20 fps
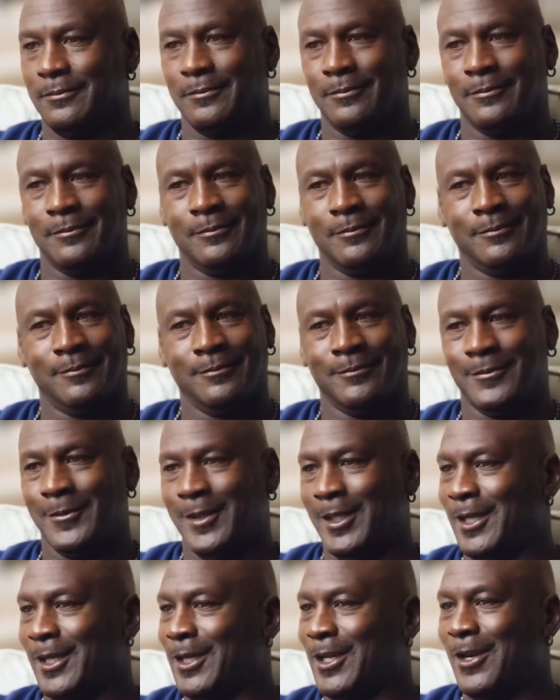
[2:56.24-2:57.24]
and
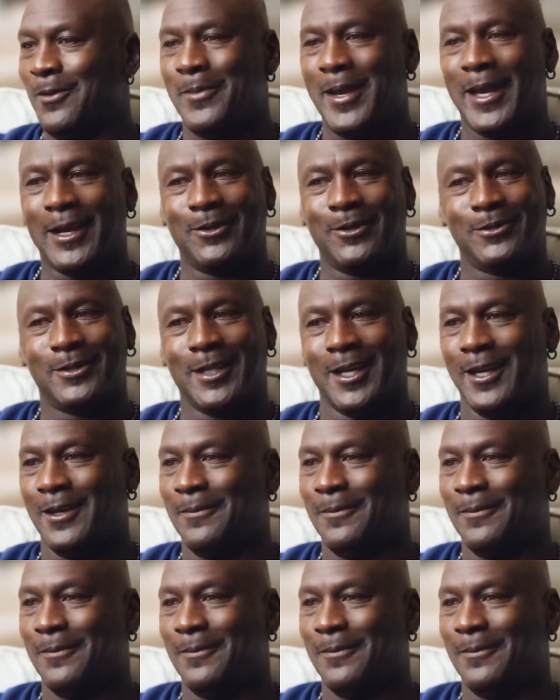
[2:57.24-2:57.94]
legendary stories